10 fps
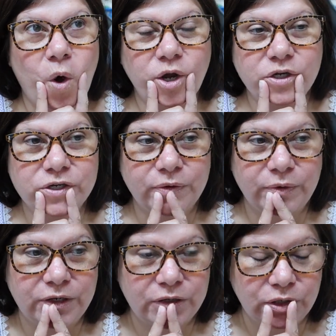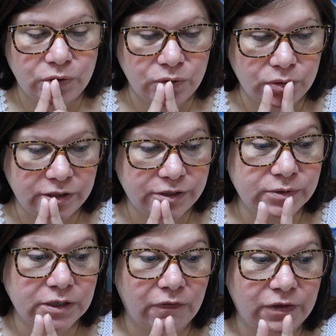what should we do? She
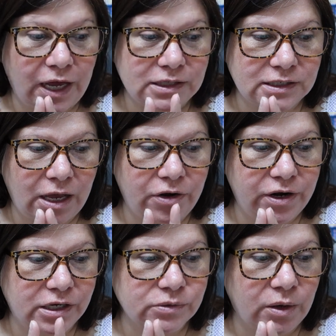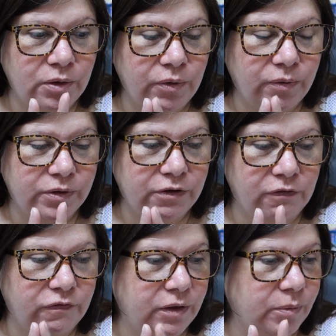was off last Saturday as well, and we went to
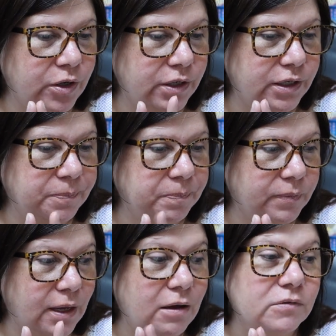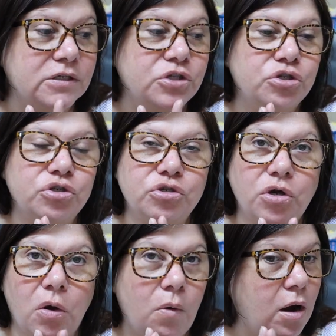the flea market. It was
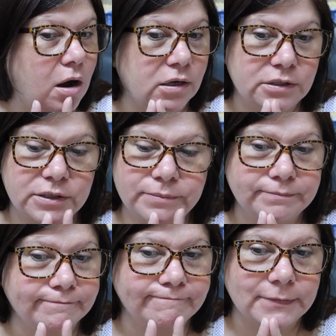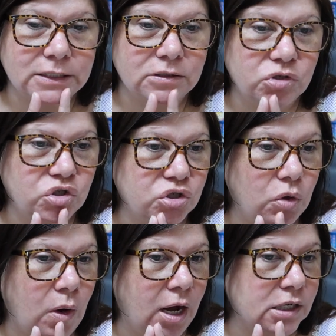so hot.
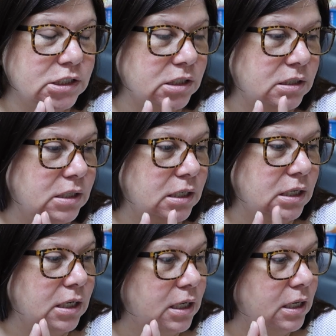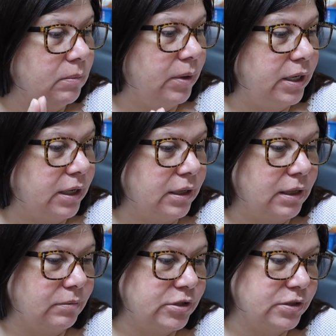So hot. yeah,
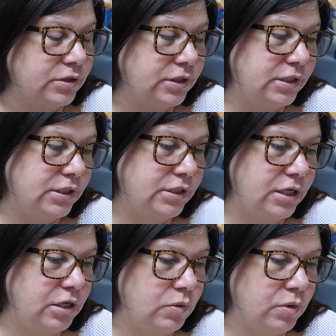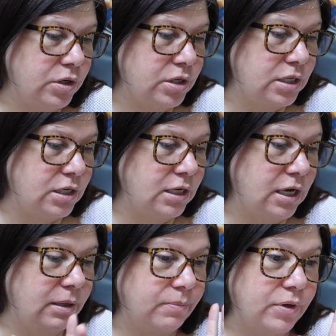I'm just gonna continue working.
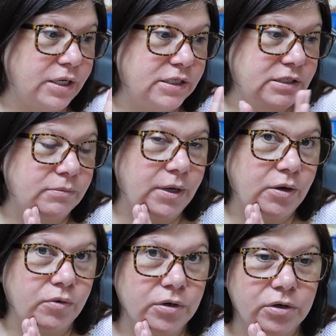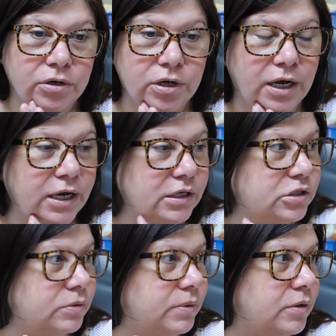I placed my order. I
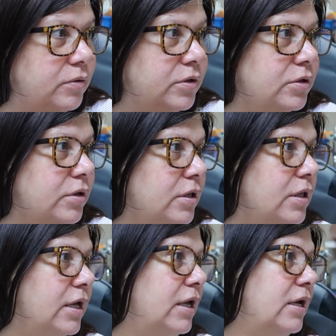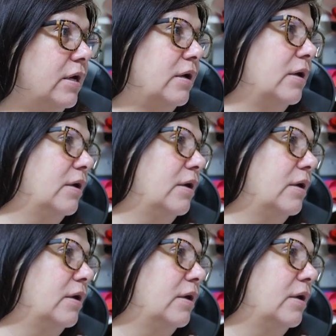had to order like